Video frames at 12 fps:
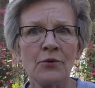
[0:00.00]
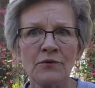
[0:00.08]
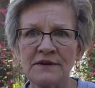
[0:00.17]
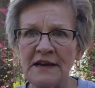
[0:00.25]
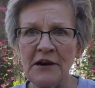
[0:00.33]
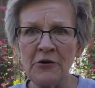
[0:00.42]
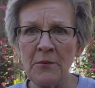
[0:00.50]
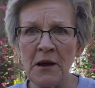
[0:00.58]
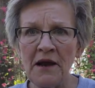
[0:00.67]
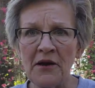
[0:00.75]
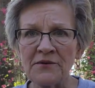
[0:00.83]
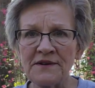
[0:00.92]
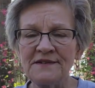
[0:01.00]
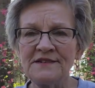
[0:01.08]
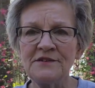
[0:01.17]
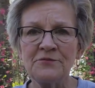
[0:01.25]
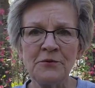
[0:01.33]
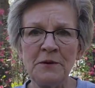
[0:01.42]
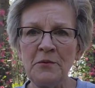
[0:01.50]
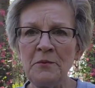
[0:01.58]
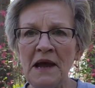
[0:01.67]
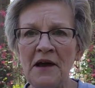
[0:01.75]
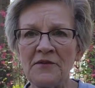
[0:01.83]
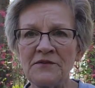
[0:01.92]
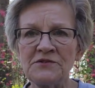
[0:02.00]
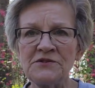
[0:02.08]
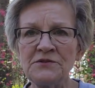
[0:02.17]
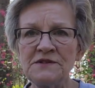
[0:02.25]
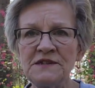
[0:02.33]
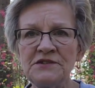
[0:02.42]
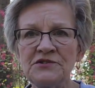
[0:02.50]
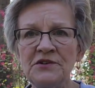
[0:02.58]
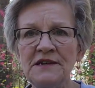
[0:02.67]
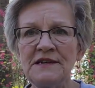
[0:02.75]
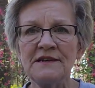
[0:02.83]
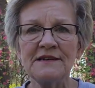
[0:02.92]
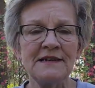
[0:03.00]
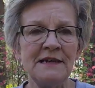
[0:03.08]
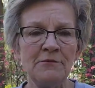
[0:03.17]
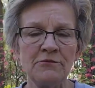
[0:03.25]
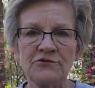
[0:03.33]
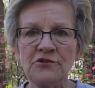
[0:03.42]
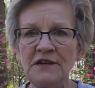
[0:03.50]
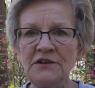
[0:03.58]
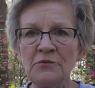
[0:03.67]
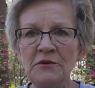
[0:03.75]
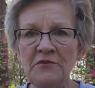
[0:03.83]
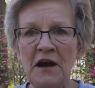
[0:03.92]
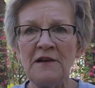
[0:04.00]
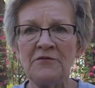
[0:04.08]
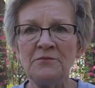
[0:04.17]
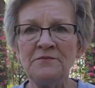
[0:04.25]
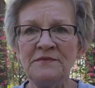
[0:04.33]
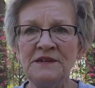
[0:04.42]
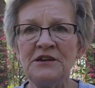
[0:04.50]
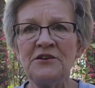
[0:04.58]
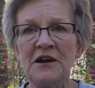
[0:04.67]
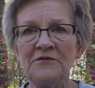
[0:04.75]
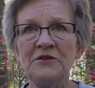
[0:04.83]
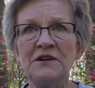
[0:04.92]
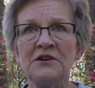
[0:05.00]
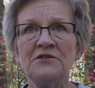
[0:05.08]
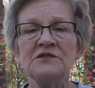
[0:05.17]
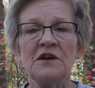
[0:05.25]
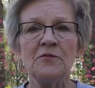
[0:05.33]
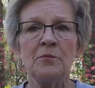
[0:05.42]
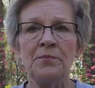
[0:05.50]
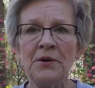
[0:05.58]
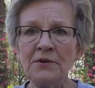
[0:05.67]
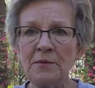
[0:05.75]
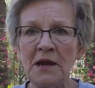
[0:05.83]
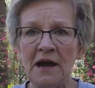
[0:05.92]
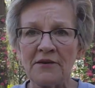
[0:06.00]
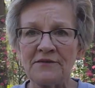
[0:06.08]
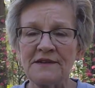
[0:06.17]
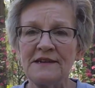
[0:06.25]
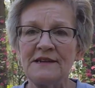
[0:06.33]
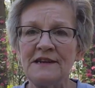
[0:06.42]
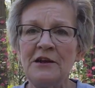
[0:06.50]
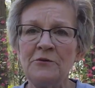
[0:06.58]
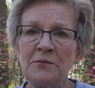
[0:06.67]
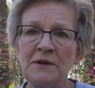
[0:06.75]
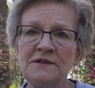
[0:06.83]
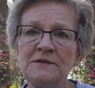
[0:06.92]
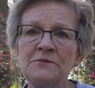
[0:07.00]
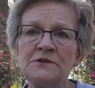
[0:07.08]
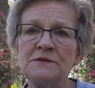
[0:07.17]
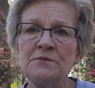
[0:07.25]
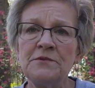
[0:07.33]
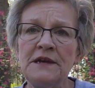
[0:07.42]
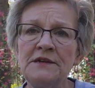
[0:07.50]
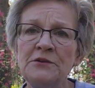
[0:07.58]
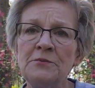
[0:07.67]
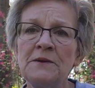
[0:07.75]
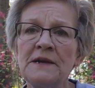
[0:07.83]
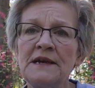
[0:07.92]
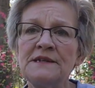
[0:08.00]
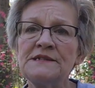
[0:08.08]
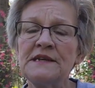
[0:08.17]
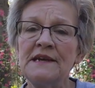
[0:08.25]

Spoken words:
Tear them out. Just rip them out. There's no sense trying to revive them year after year. Just pull them out and replace them with some brand new plants.